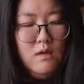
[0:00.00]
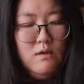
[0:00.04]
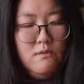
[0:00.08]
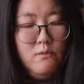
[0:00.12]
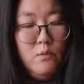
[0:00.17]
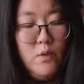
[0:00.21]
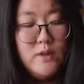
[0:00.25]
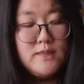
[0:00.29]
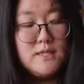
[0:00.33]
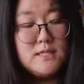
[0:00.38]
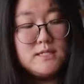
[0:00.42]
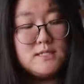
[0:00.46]

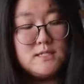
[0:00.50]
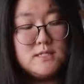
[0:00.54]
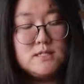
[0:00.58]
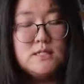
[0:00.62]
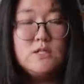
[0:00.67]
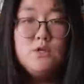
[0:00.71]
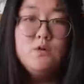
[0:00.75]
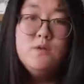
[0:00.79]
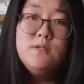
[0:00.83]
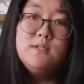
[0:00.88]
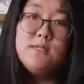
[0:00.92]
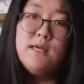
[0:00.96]
What this is
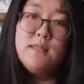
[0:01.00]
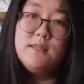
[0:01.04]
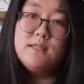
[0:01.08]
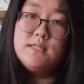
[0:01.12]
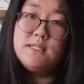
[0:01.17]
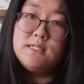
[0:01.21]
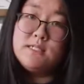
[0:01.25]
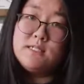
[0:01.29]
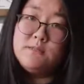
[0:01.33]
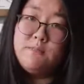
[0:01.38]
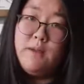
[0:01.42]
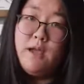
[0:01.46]
do is that
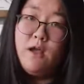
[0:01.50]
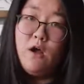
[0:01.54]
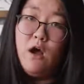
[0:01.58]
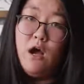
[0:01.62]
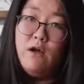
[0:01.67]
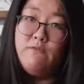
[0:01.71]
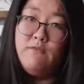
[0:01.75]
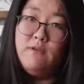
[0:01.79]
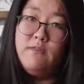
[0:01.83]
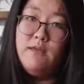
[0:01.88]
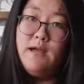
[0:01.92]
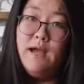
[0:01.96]
this is my
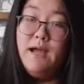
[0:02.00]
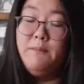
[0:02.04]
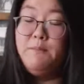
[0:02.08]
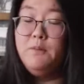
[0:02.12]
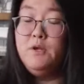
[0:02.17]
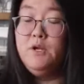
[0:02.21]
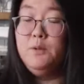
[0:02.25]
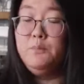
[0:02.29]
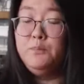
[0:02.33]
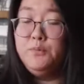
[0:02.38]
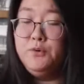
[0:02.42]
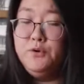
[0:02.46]
coffee that I'm
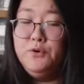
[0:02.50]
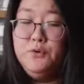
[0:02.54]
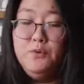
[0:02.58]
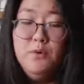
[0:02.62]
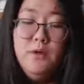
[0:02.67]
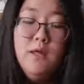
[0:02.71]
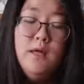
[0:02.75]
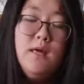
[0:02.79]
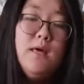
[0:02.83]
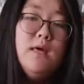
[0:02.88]
gonna brew.